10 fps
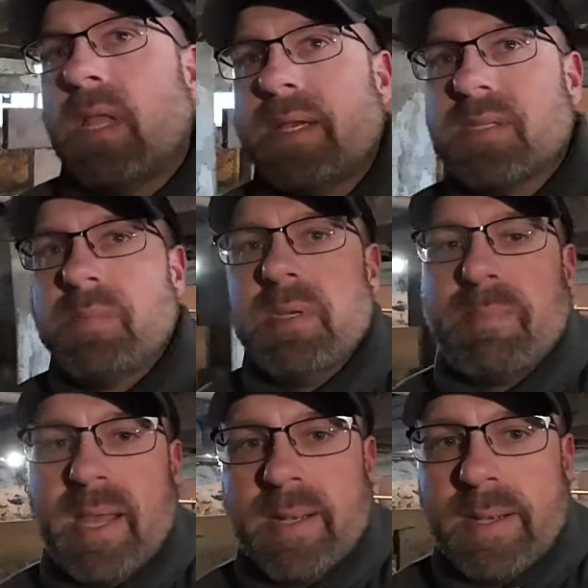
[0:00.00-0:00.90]
like to be
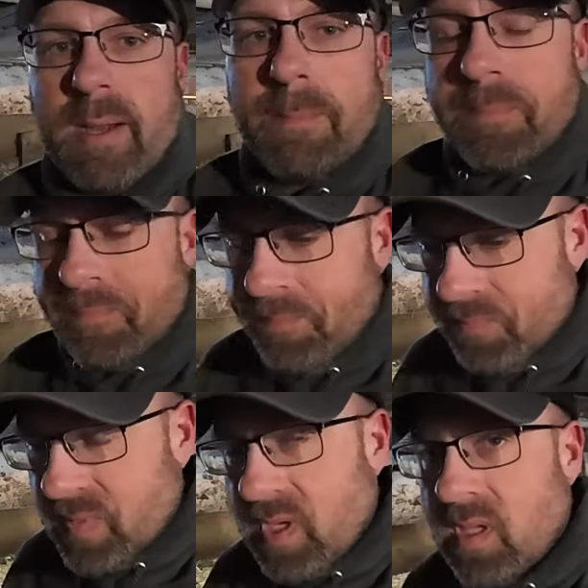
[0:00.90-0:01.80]
penned up,
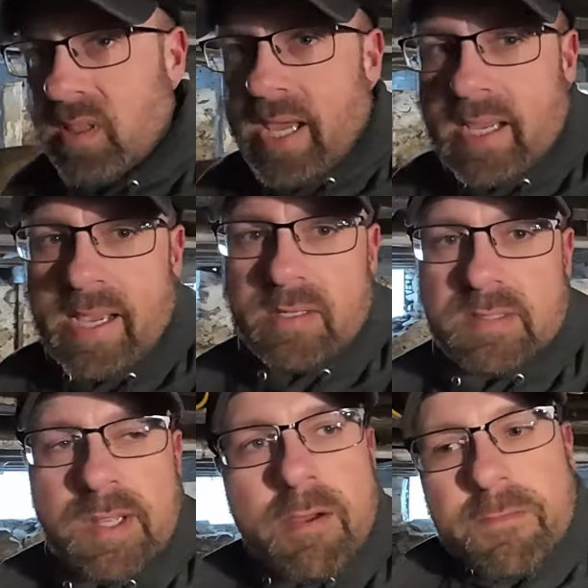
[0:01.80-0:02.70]
that kind of
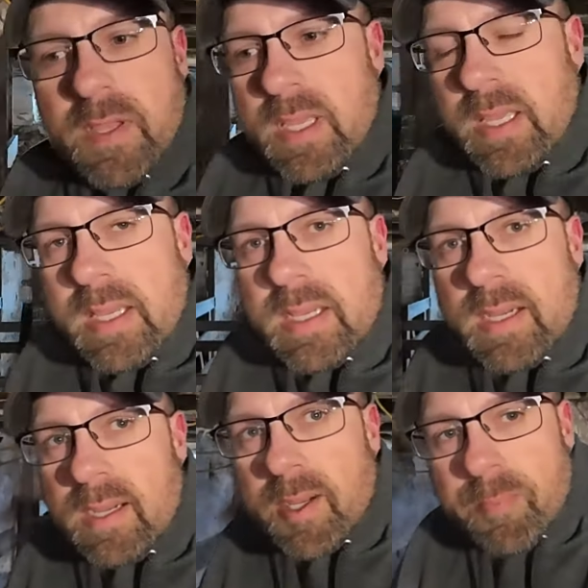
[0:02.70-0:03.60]
stuff.
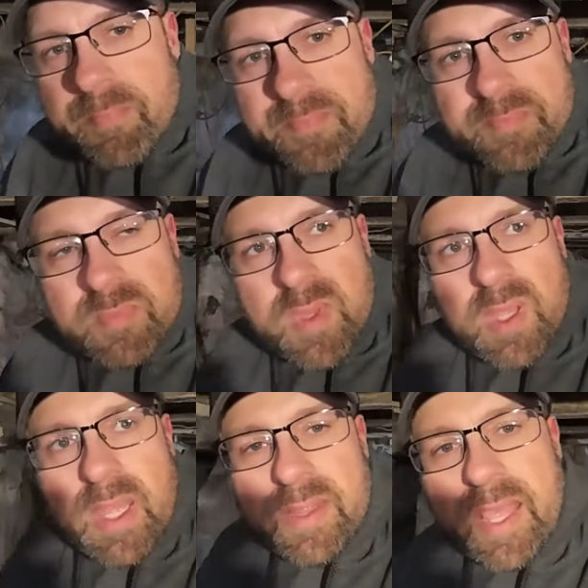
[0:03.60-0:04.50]
And
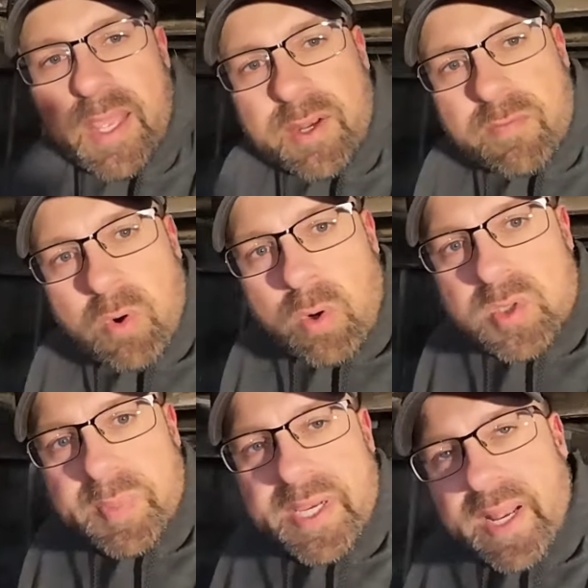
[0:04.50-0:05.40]
then, of
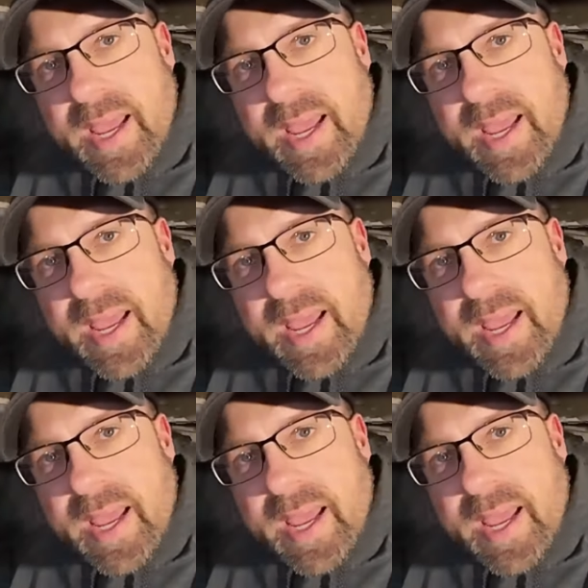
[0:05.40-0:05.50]
course, being a